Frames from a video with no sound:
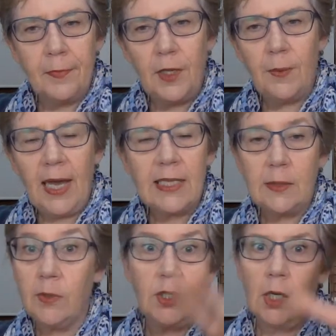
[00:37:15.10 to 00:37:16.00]

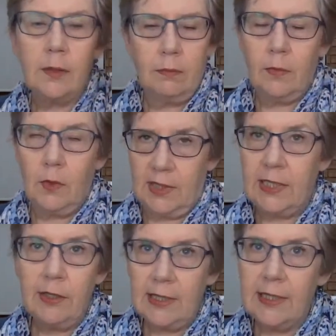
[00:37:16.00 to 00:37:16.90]
US, which
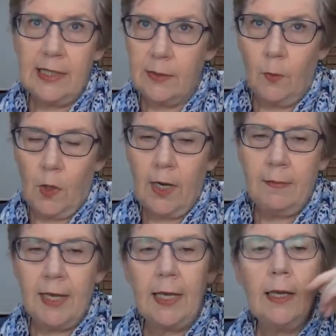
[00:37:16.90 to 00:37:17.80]
seriously doesn't worry
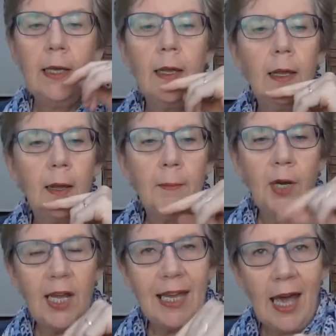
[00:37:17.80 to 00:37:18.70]
me,
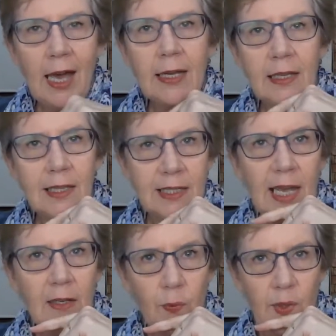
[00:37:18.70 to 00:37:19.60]
but I can't get the
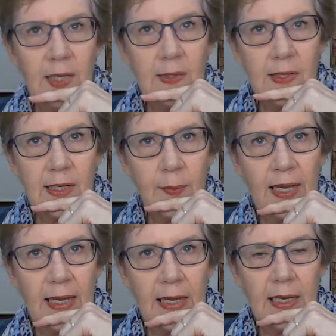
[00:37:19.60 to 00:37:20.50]
Tatler rings
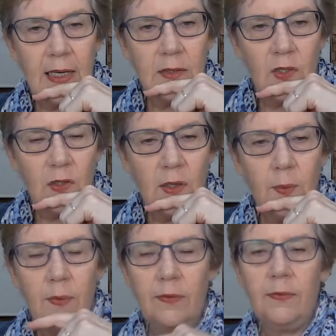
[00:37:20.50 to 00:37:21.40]
anywhere here. Do you
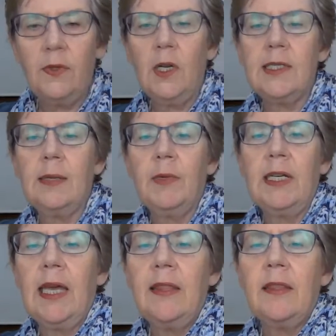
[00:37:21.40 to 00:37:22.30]
know if you know somewhere
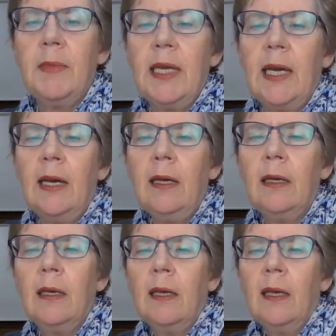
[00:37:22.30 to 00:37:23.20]
to get them here?
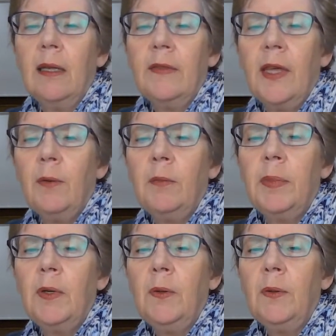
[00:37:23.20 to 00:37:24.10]
That would
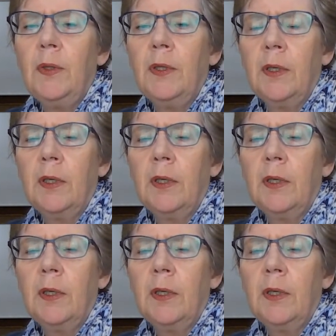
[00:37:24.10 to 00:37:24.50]
be good.